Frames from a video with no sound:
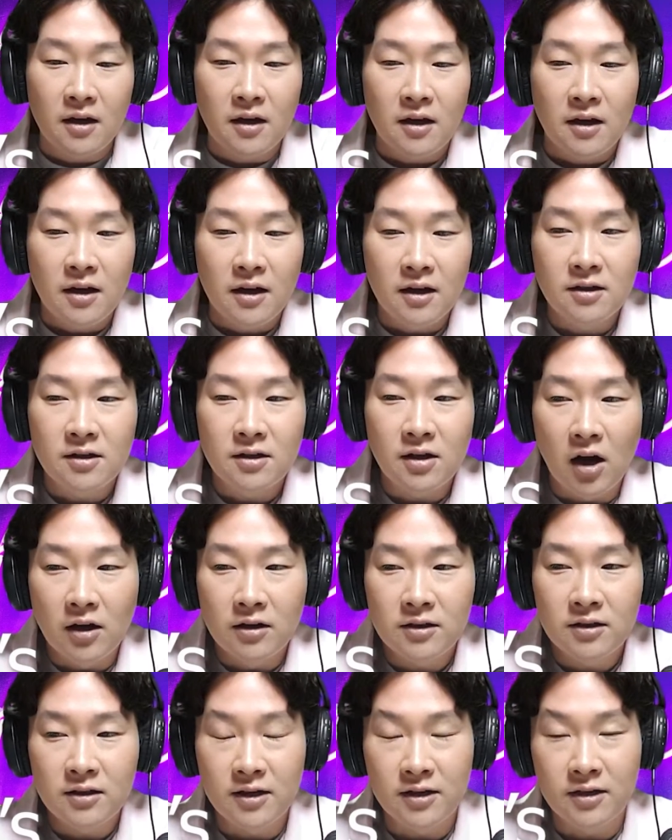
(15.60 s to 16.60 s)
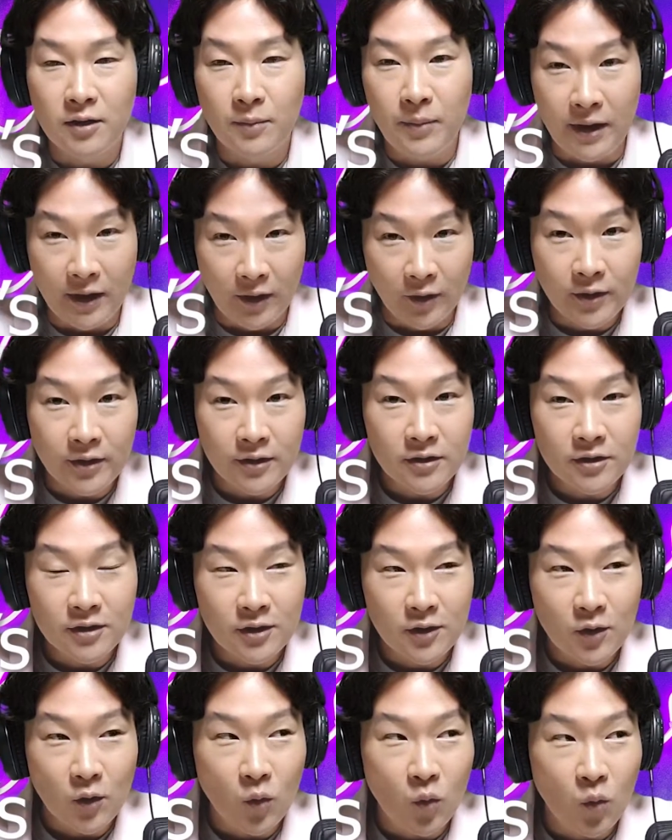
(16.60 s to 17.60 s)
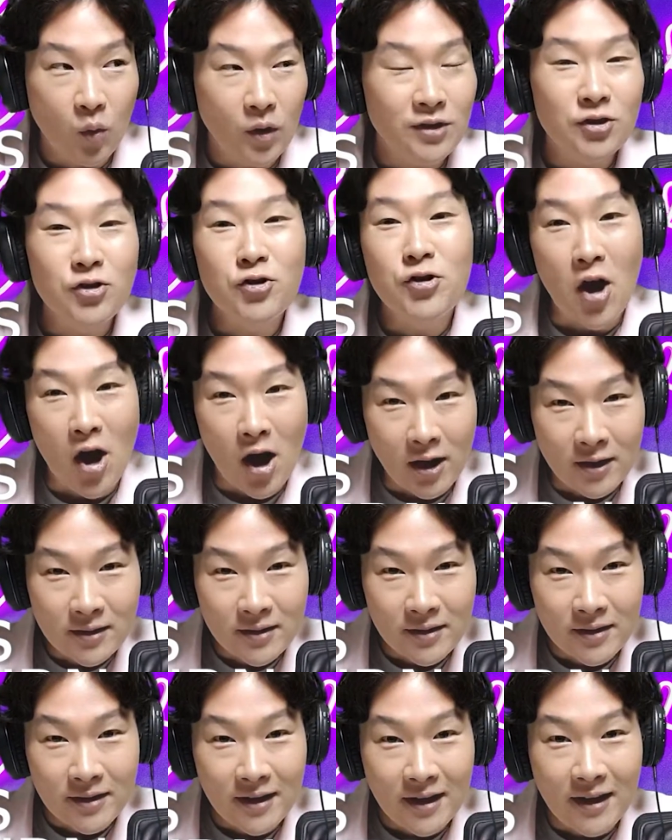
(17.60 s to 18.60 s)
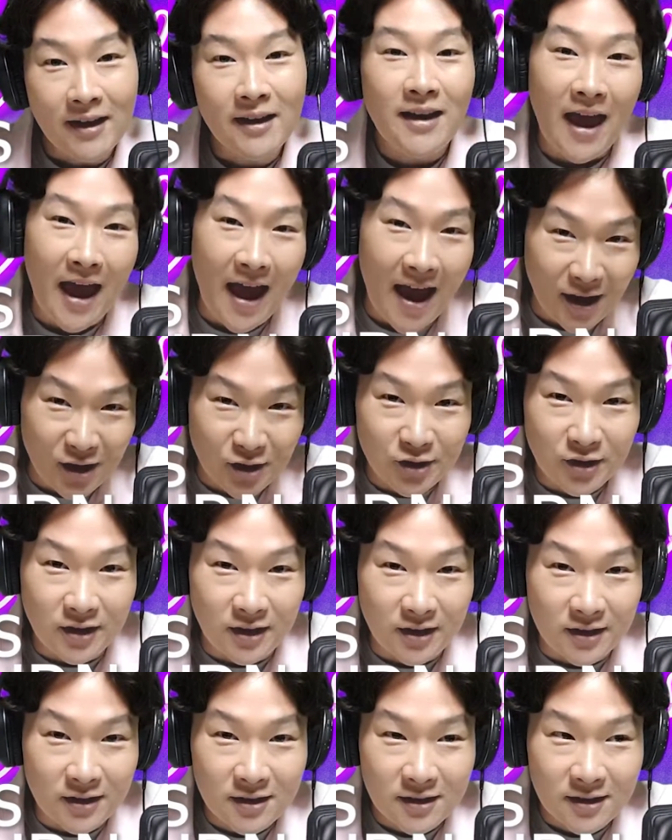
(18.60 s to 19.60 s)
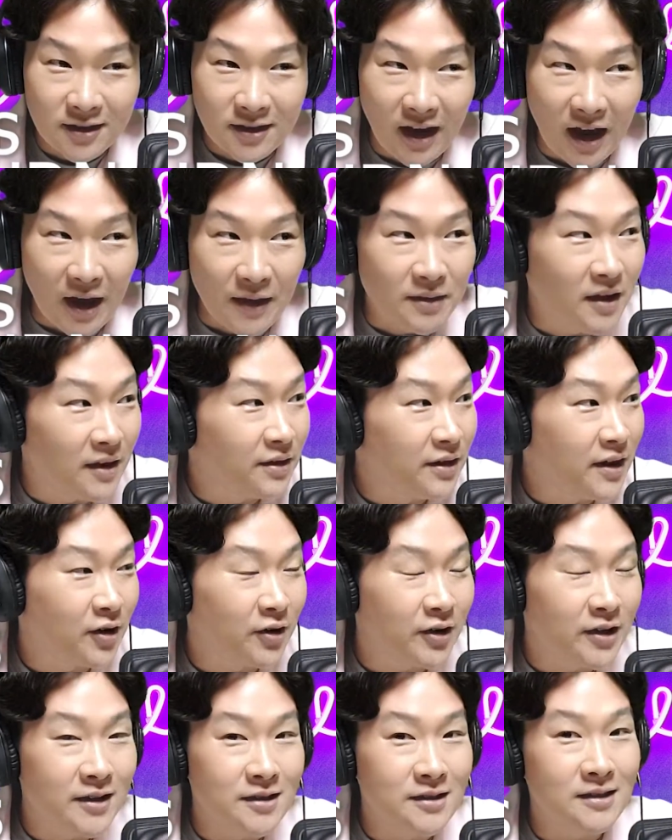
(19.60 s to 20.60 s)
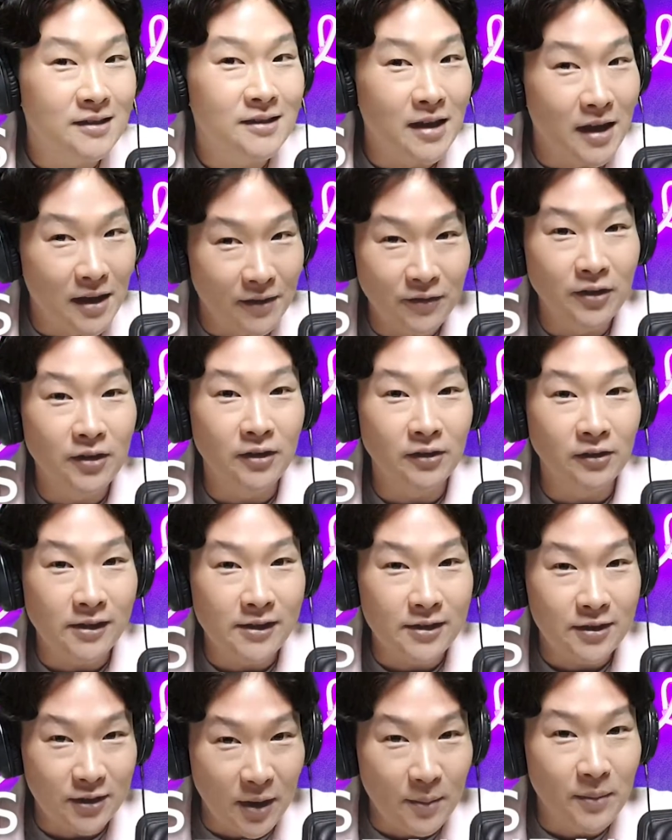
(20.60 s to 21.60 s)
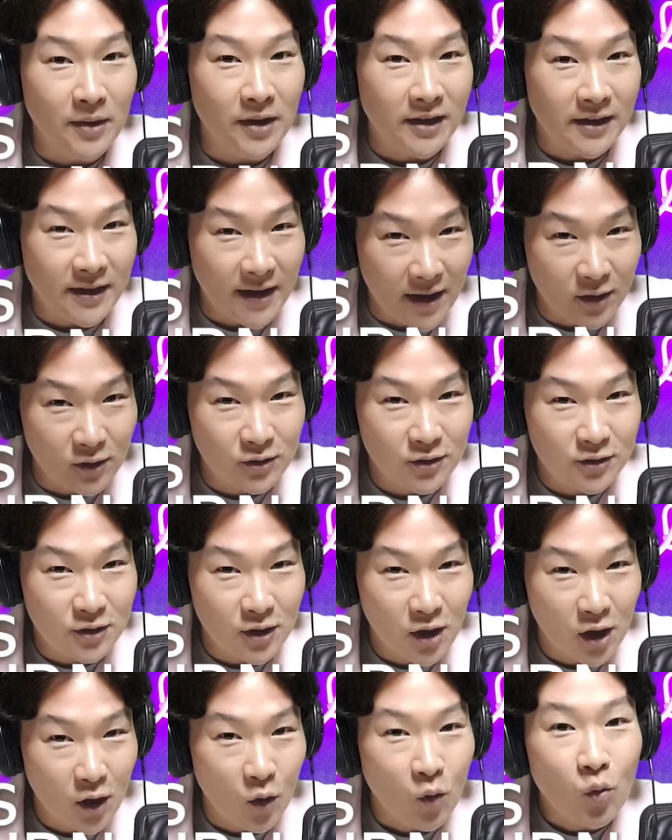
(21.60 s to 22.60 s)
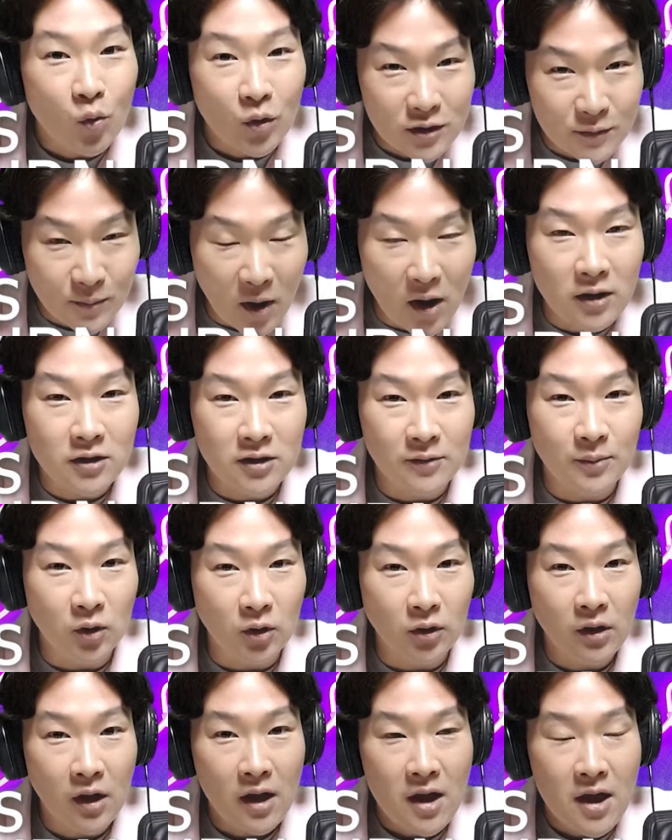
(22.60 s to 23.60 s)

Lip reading: his son's disappearance was not an accident and that there is definitely somebody else responsible.